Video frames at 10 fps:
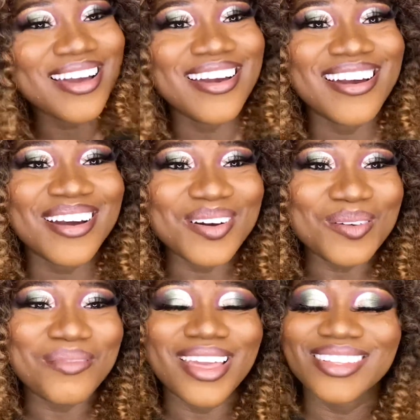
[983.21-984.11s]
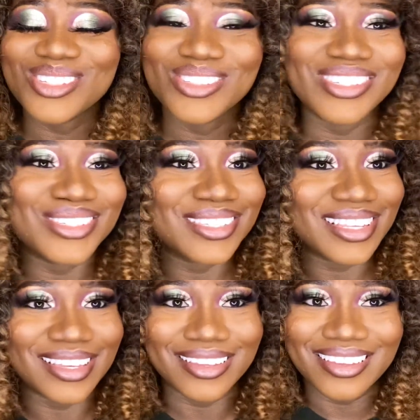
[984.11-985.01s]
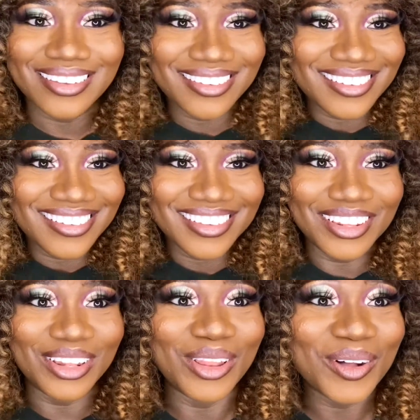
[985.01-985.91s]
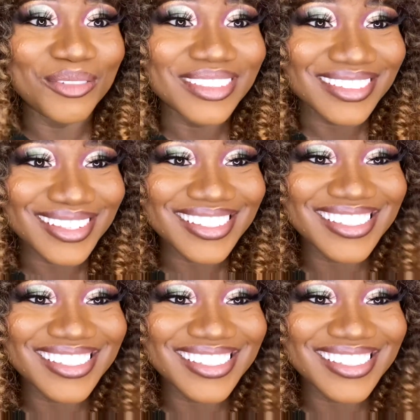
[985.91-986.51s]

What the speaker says: Ain't you just like loving this?